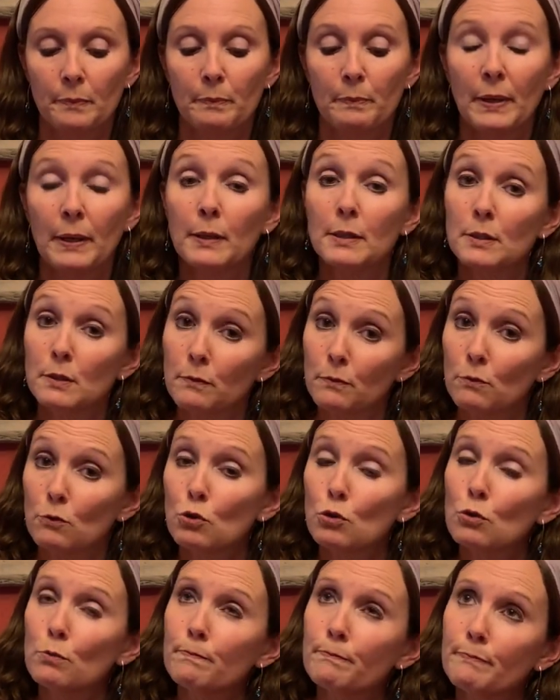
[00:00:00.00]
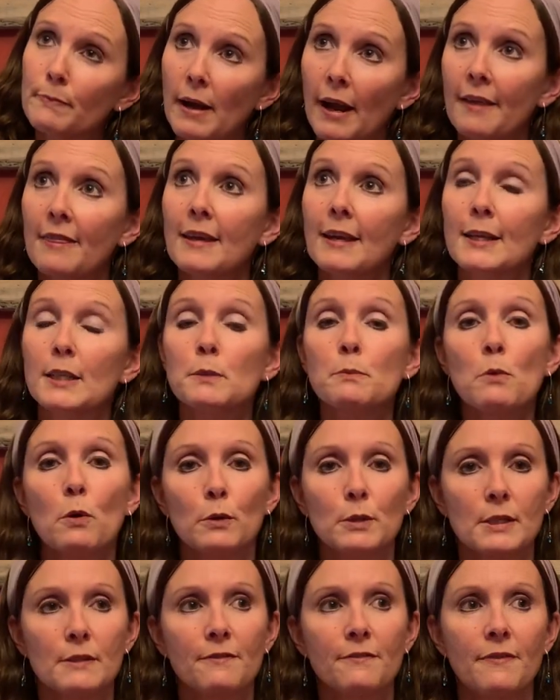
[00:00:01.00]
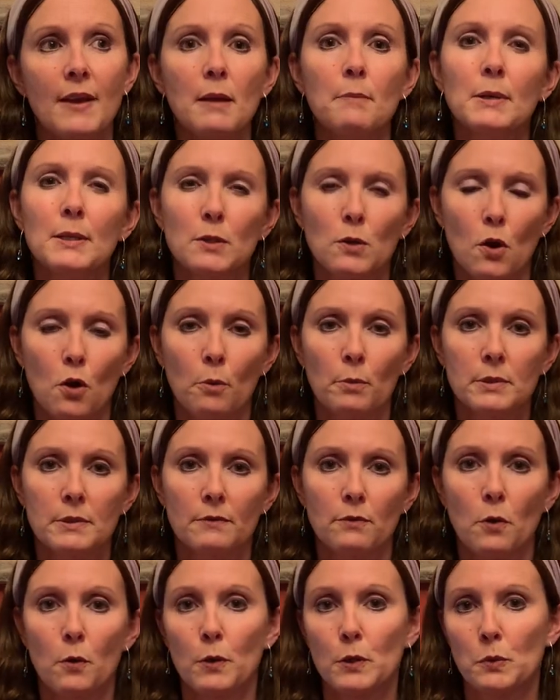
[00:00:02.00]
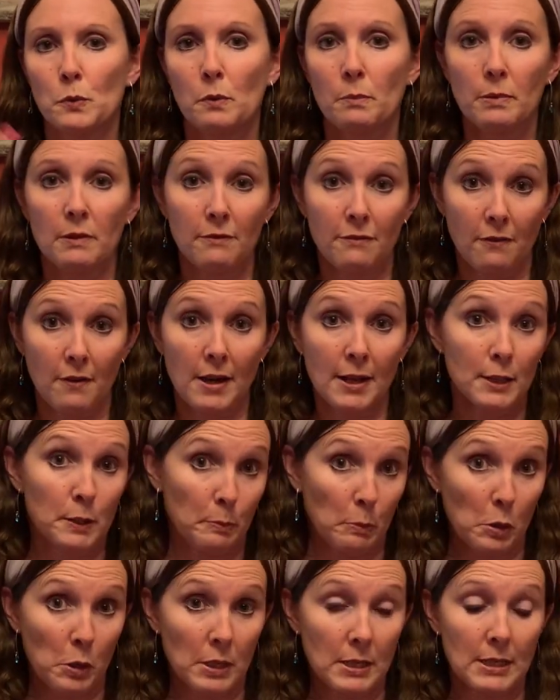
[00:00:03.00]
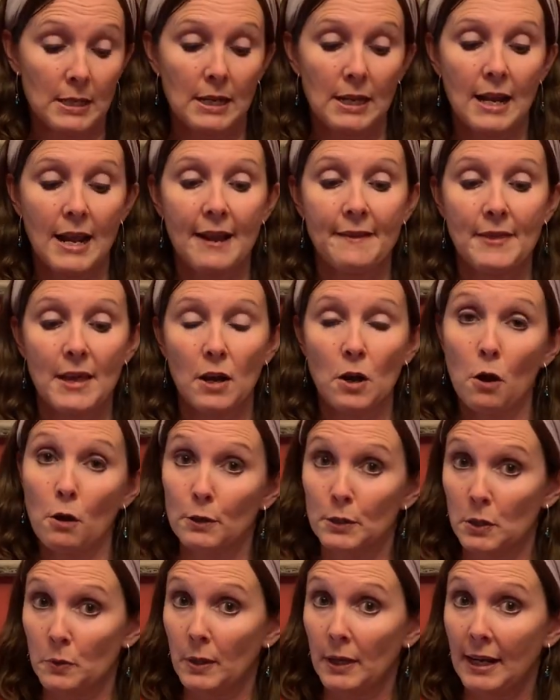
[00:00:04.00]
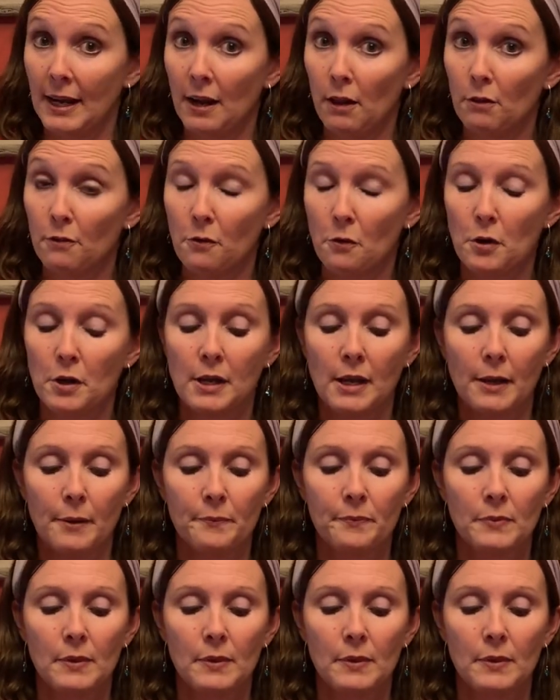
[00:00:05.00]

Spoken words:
But I think its most famous homes, of course, would be France, Burgundy, and then also in California.